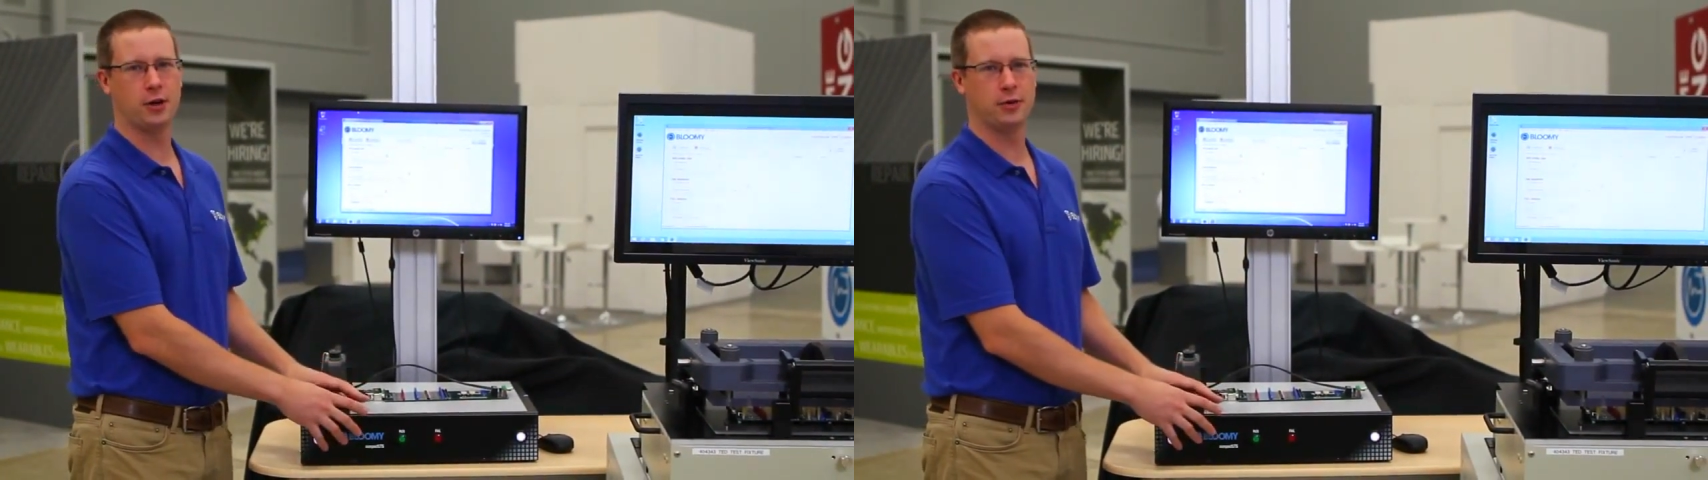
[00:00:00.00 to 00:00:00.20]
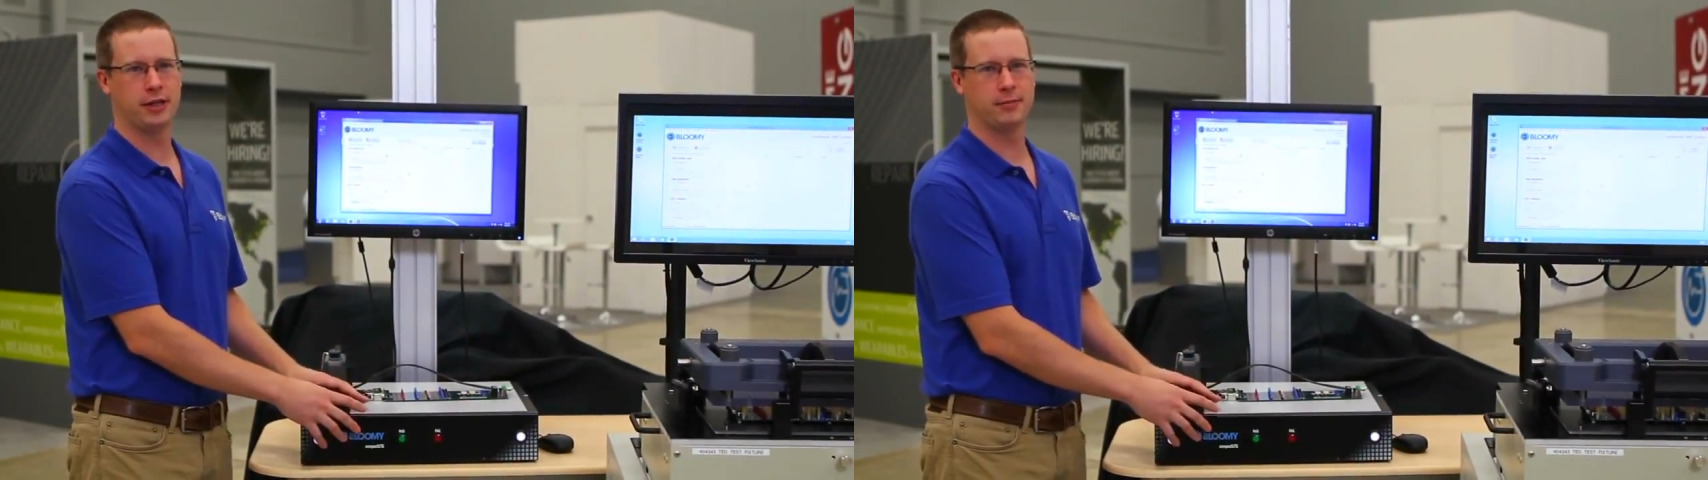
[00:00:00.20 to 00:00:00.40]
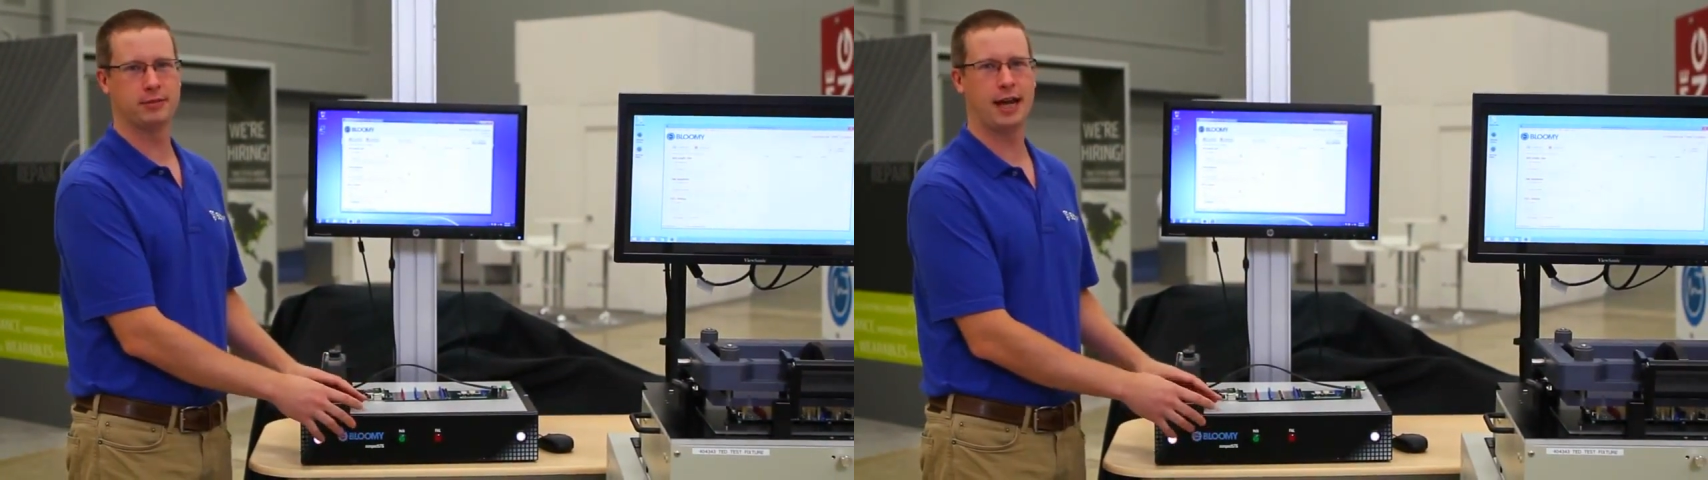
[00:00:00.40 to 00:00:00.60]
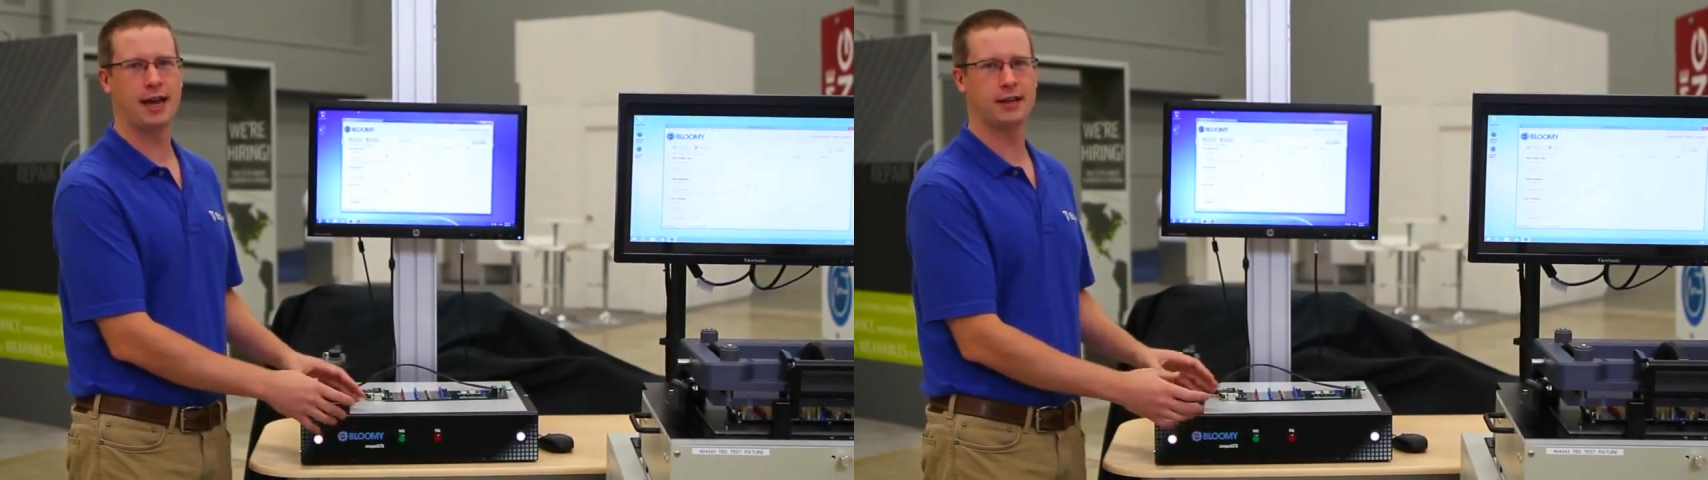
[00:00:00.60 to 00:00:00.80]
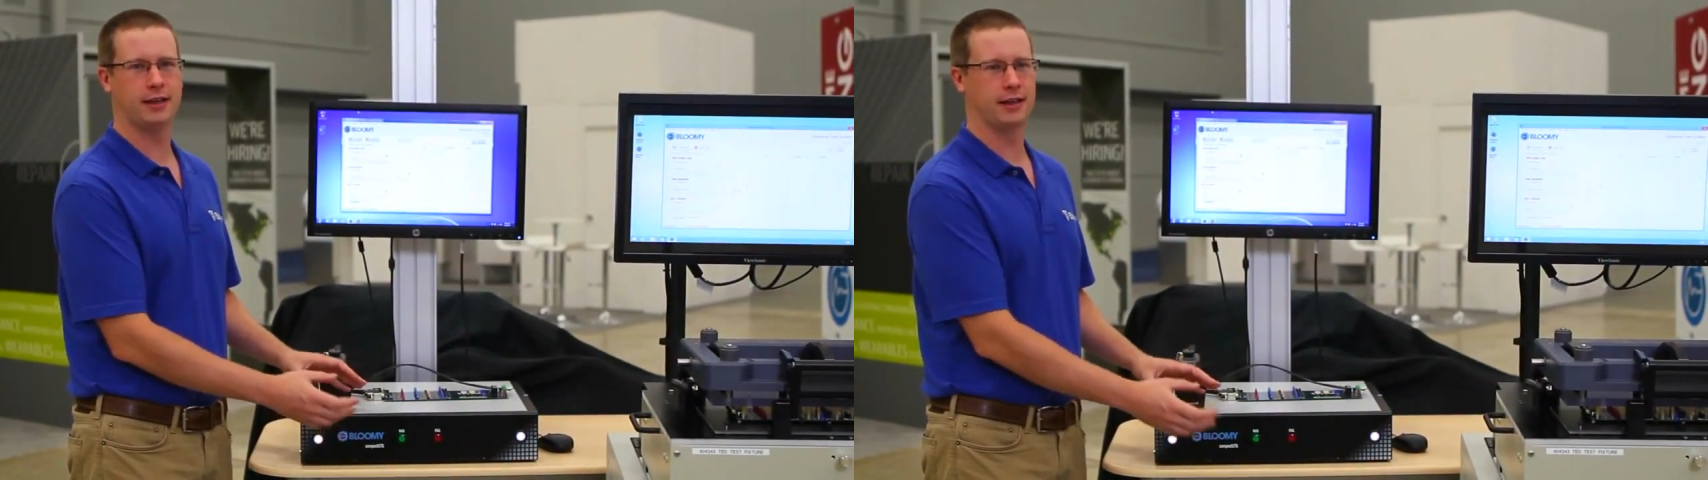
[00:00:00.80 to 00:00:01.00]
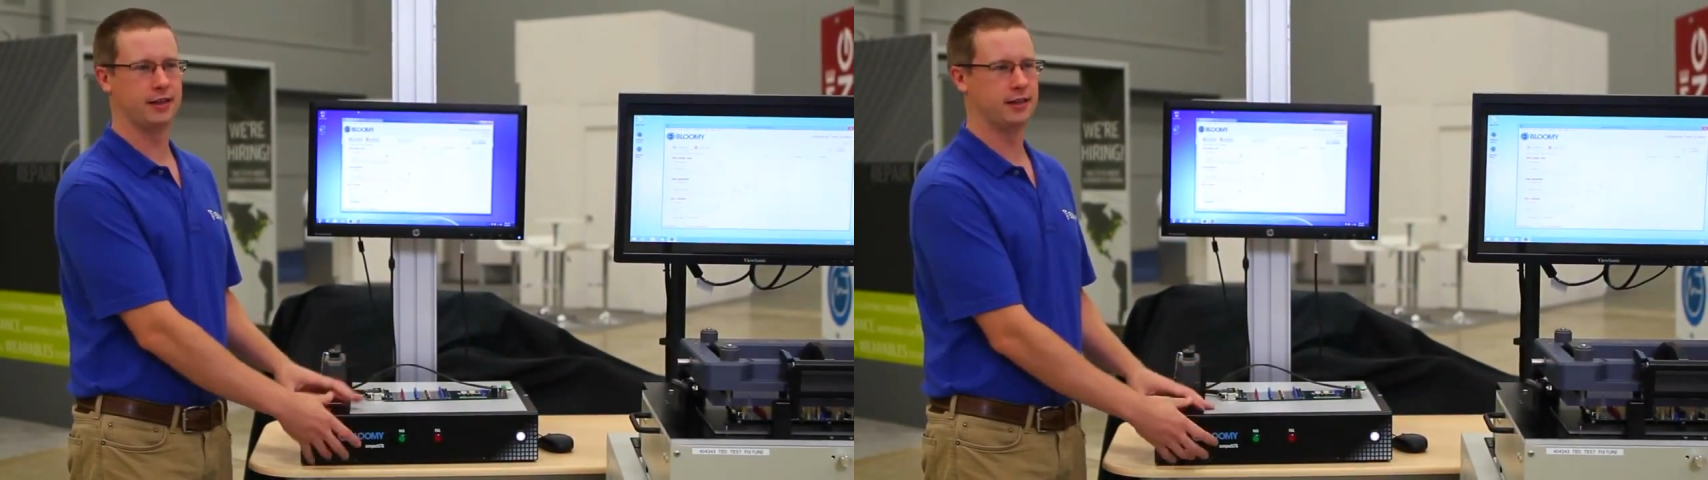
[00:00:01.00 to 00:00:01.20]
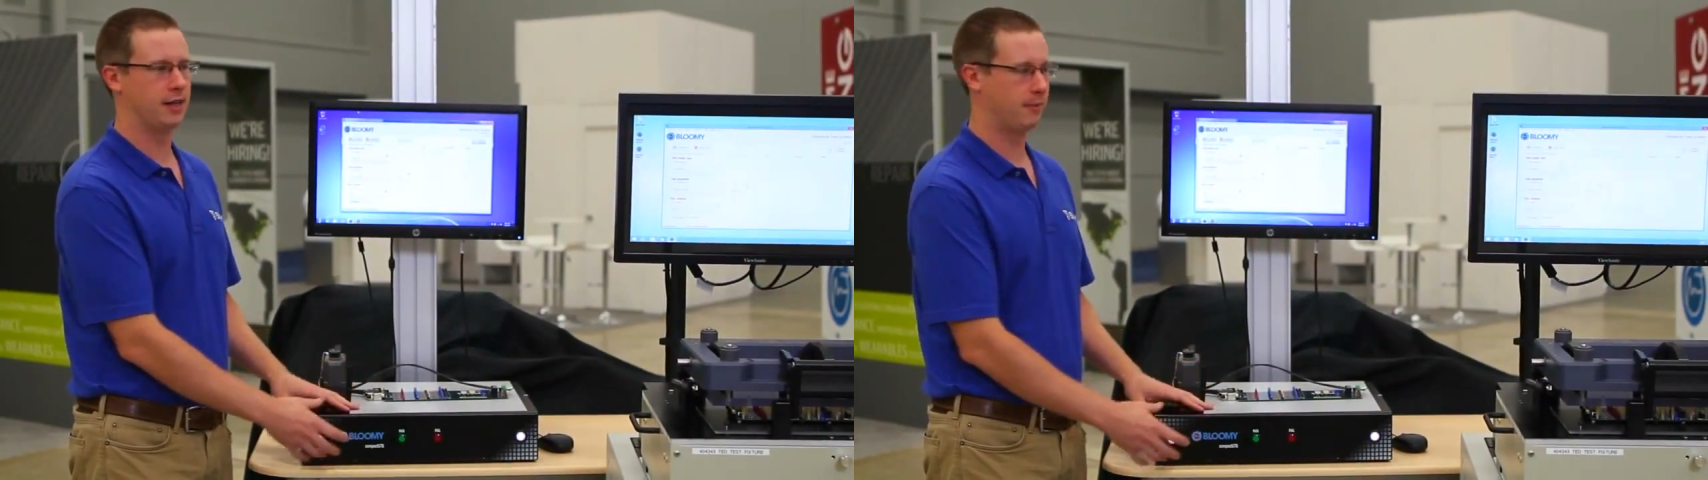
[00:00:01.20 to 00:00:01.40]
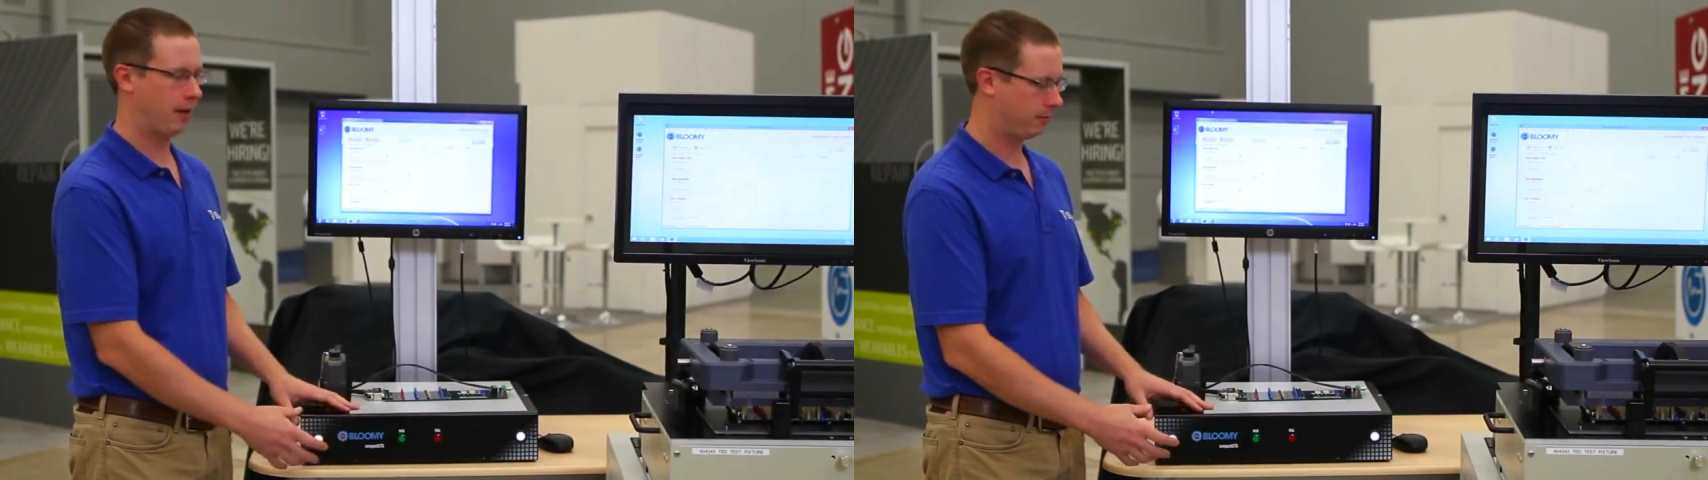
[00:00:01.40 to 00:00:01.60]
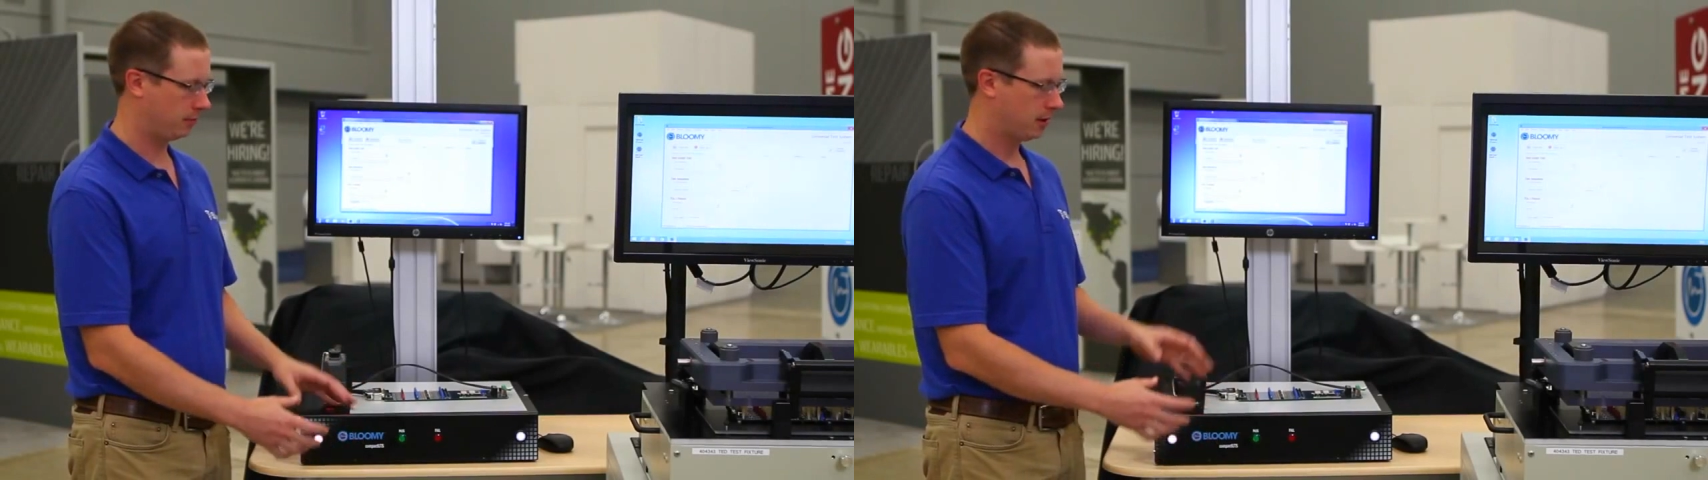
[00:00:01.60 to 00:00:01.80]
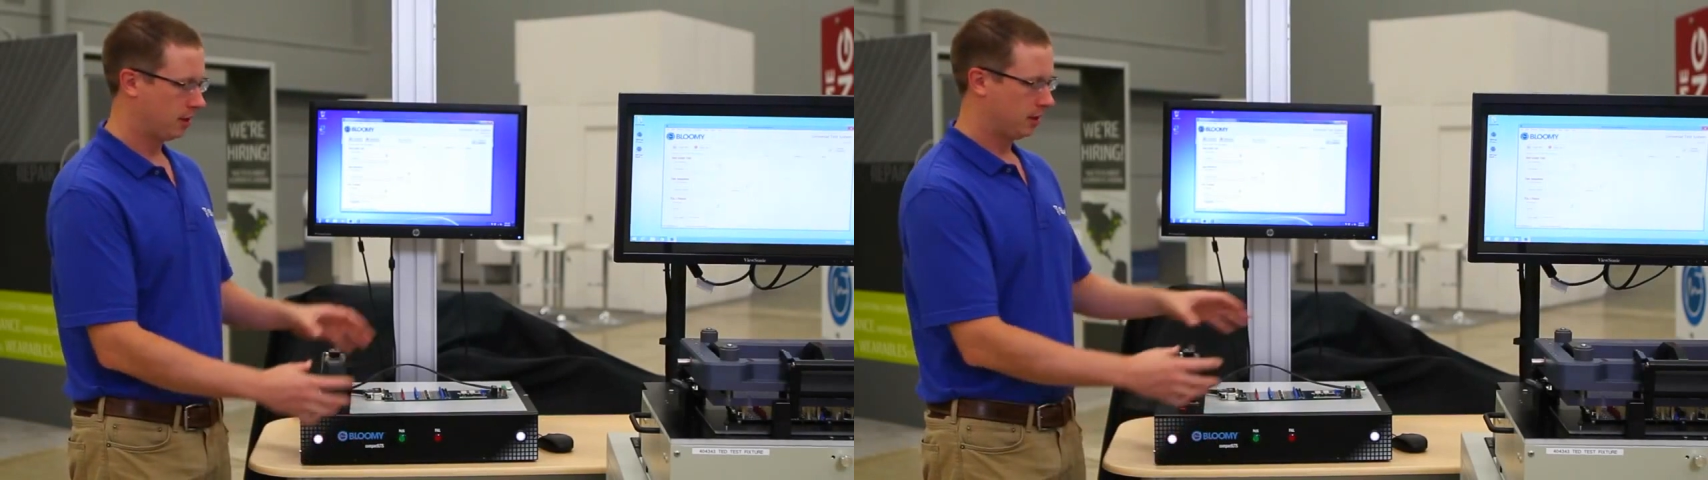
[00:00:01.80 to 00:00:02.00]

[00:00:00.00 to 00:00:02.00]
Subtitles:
OEM DAC and DMM,